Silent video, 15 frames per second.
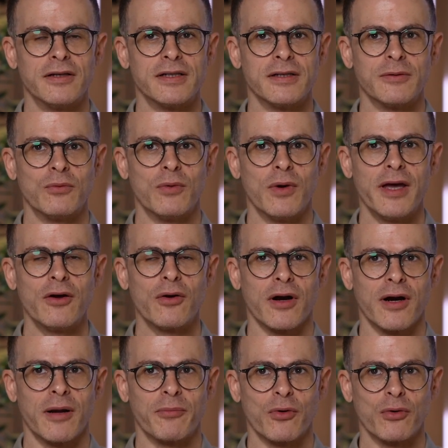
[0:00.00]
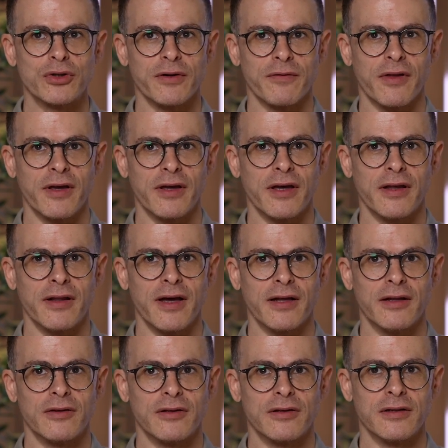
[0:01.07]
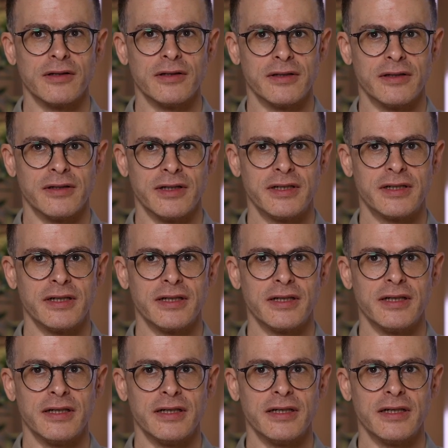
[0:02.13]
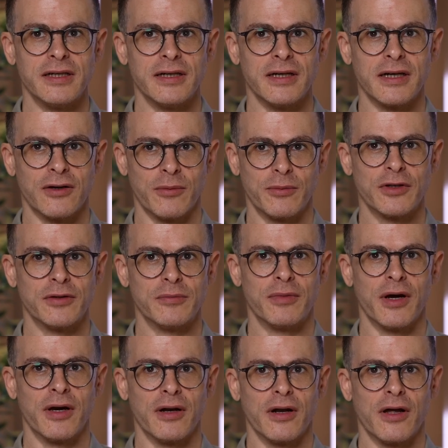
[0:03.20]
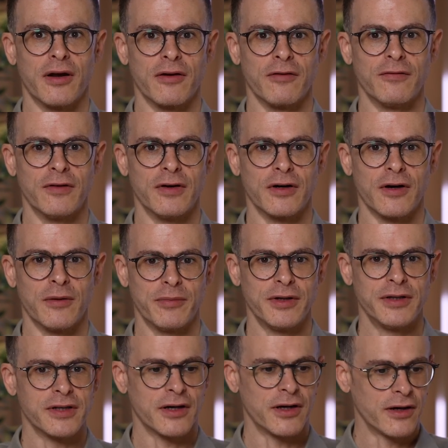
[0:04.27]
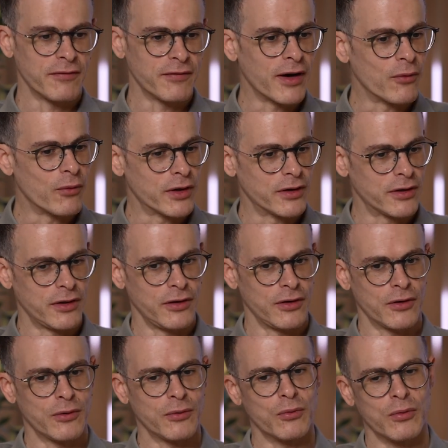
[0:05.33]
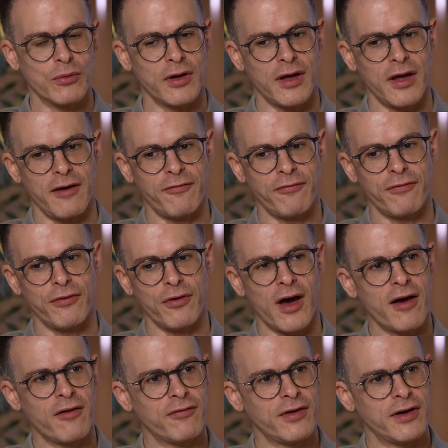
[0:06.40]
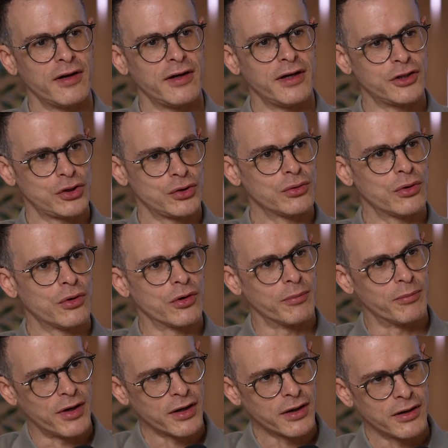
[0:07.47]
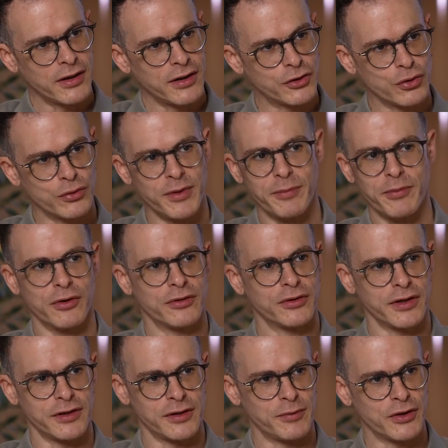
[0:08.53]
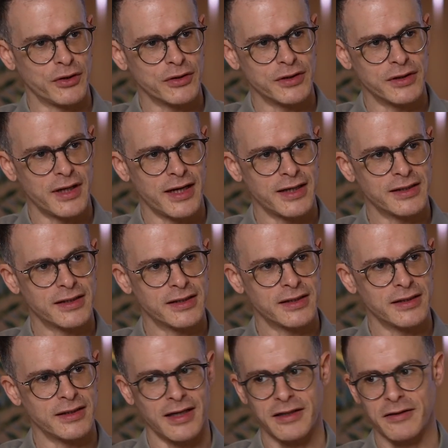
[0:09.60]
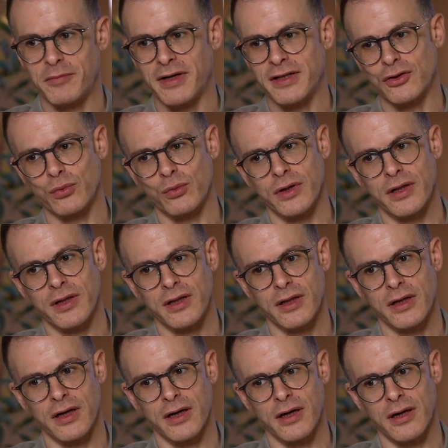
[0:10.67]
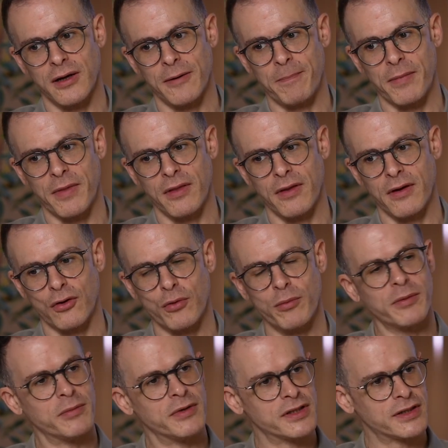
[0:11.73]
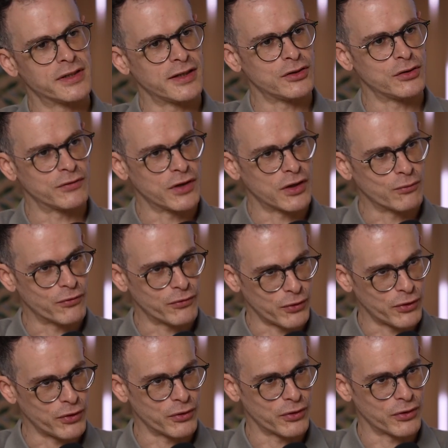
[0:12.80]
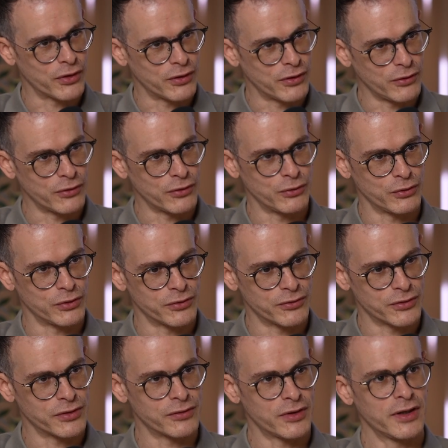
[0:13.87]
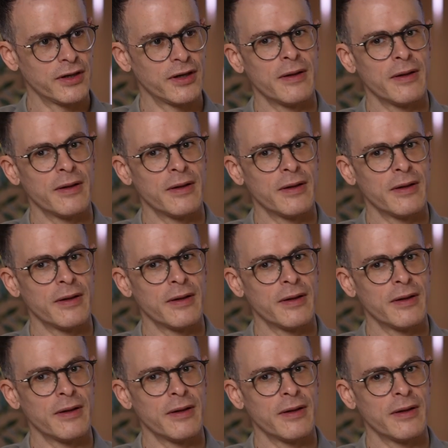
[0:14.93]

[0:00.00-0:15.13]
way or an approach of thinking that is recently adopted by a lot of companies, and I love that one. You know, if you have an issue or a bug, it should be prioritized because that mess with the commitments that you've done for your users, right?